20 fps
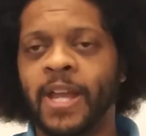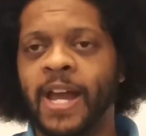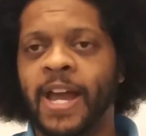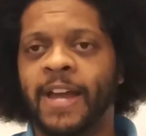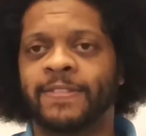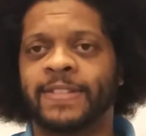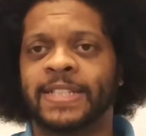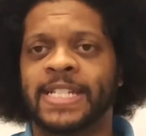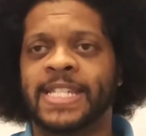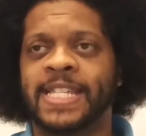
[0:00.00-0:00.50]
I
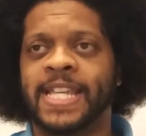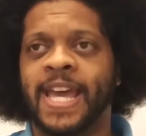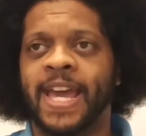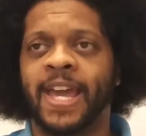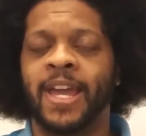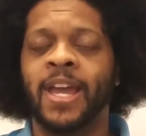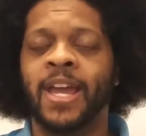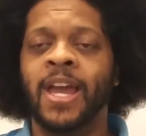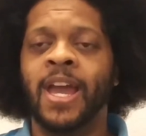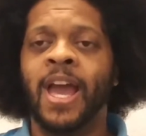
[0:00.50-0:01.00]
have to
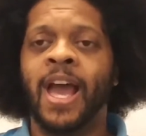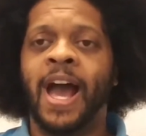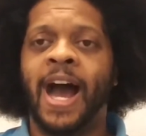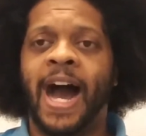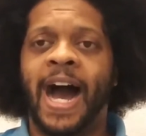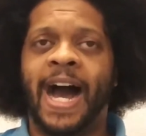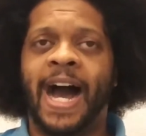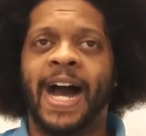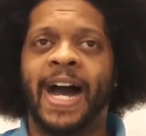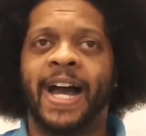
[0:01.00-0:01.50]
say,
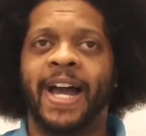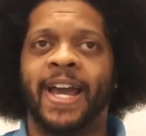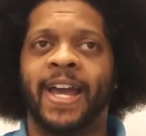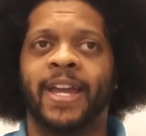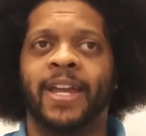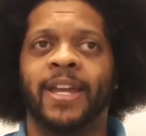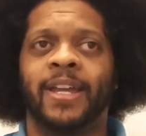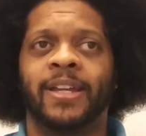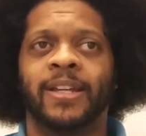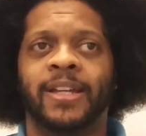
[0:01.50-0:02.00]

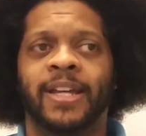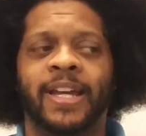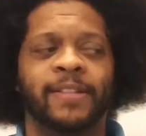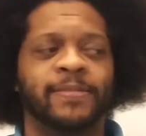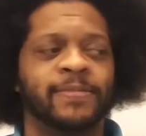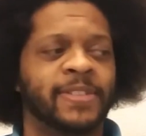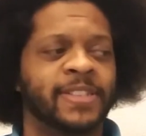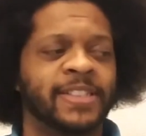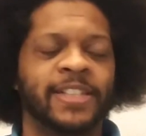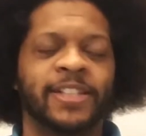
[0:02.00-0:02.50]
I
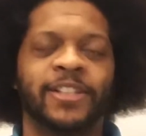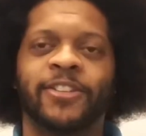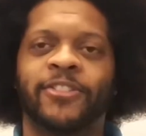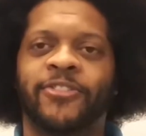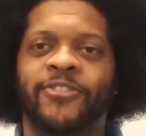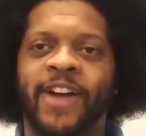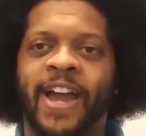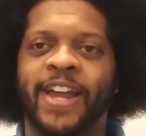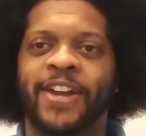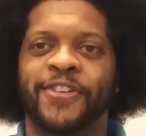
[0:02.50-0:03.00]
am still a
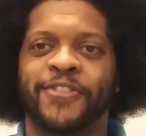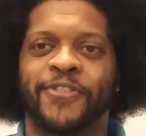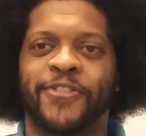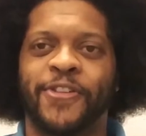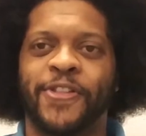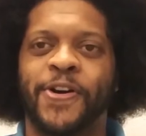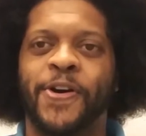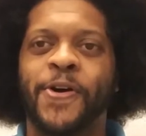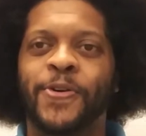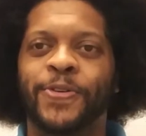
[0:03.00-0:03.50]
fighter
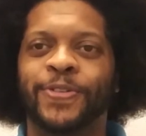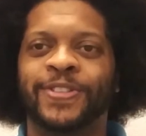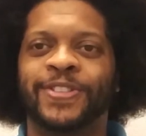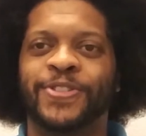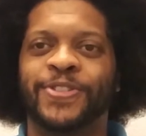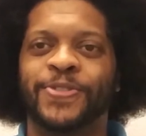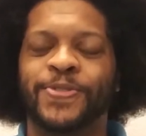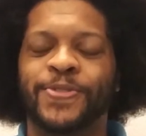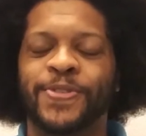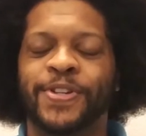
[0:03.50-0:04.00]
for the whole
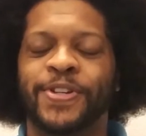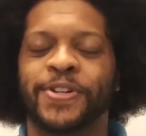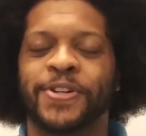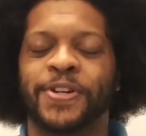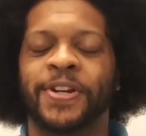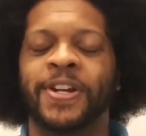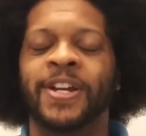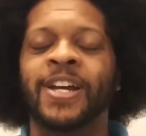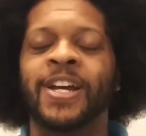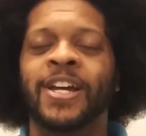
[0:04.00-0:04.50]
do
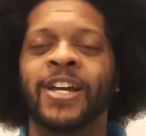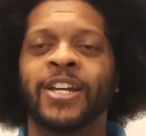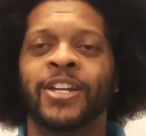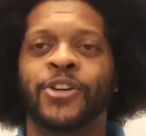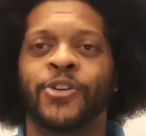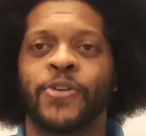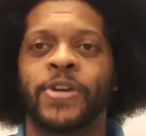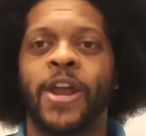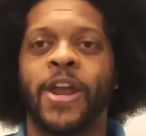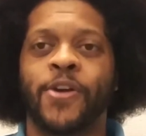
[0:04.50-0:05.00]
your
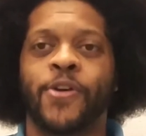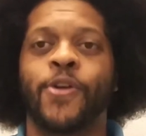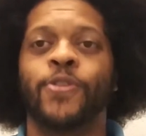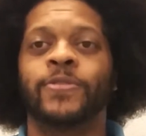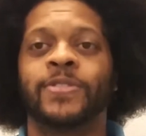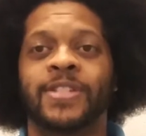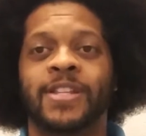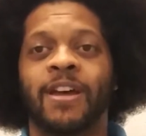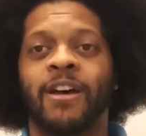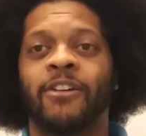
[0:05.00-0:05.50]
creator
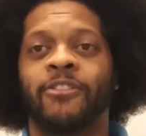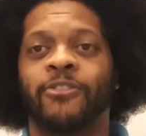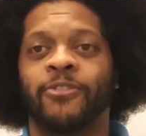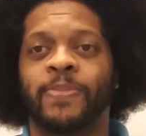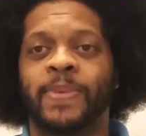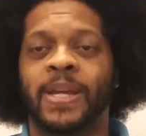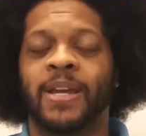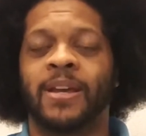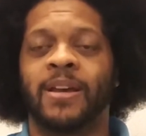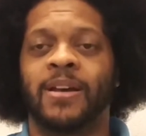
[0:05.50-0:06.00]
own
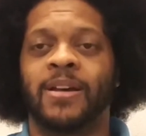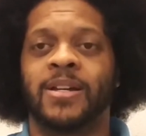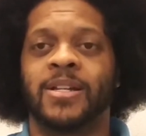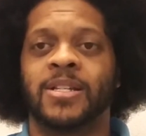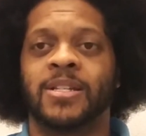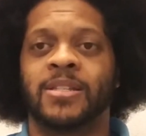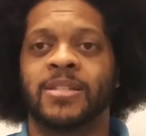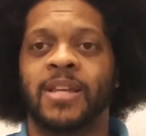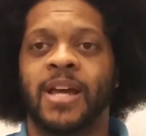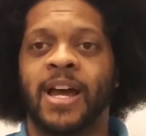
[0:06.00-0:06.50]
stuff,
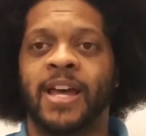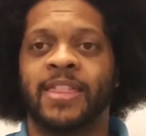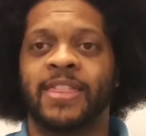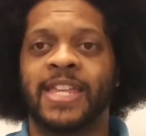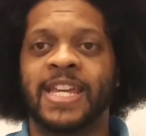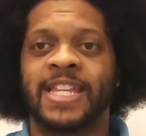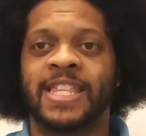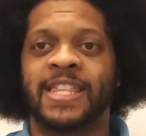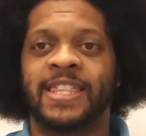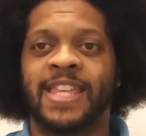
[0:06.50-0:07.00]
because I
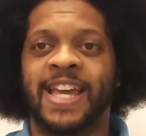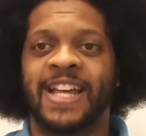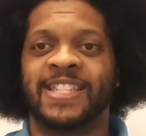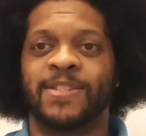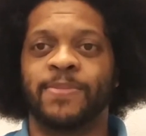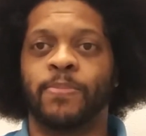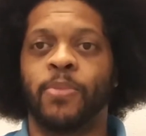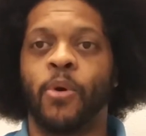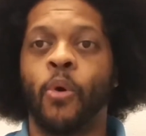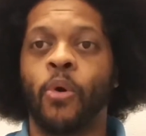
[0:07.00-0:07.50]
think that
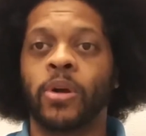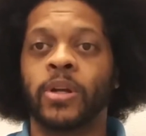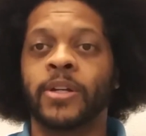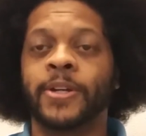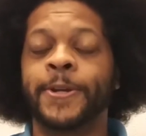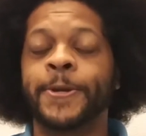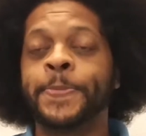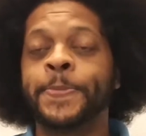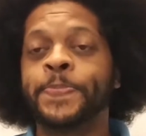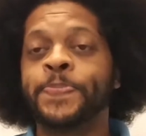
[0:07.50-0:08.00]
that's
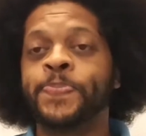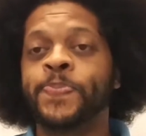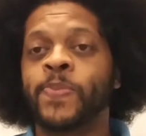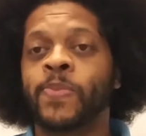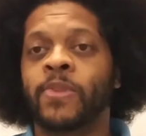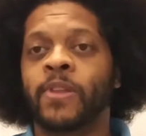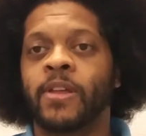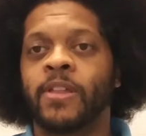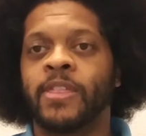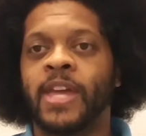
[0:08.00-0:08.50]
important,
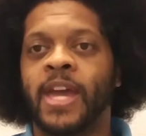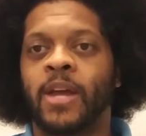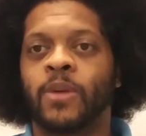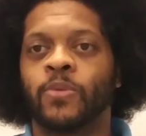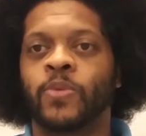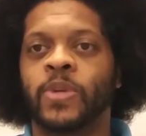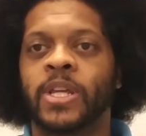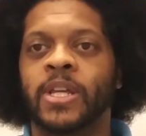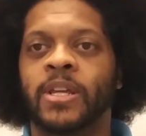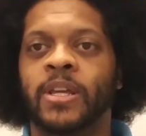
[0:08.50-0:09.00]

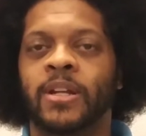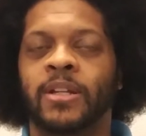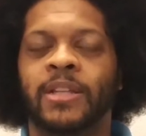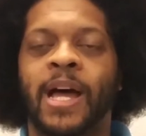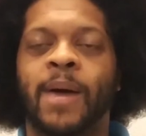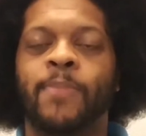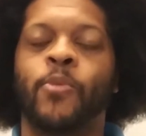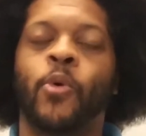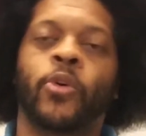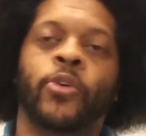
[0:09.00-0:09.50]
that we get a
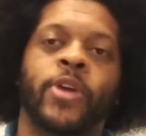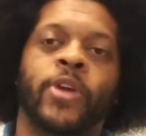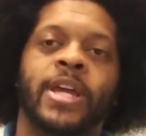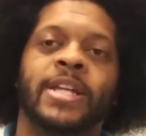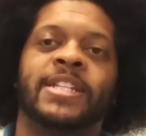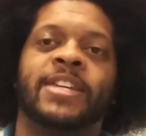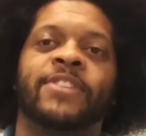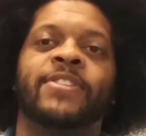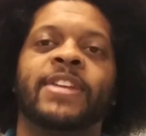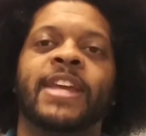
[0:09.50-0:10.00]
lot more
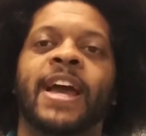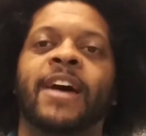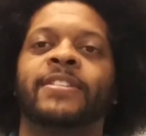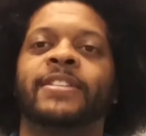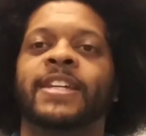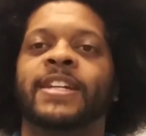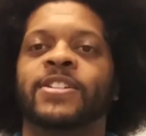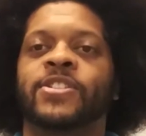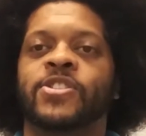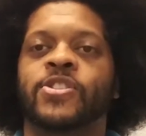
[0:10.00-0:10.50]
creativity
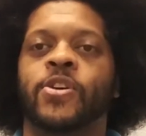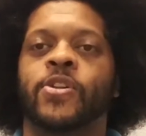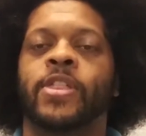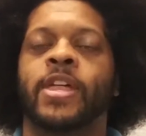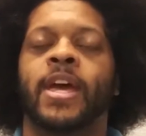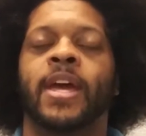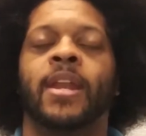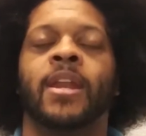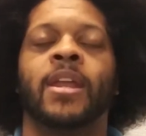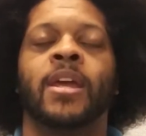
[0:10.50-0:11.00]
out there so
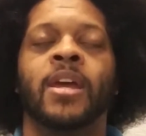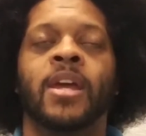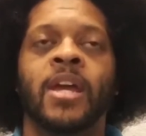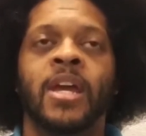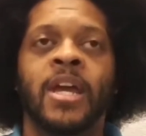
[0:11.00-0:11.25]
that